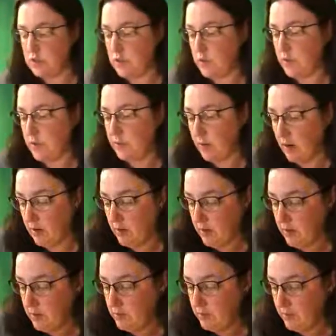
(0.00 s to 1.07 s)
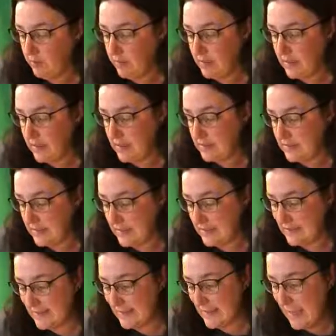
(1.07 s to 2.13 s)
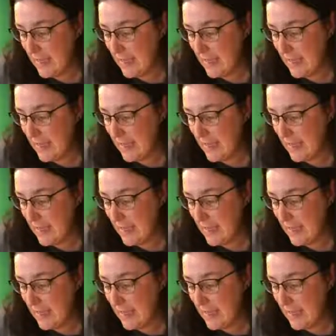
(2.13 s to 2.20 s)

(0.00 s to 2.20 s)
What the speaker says: to wood burn on because it is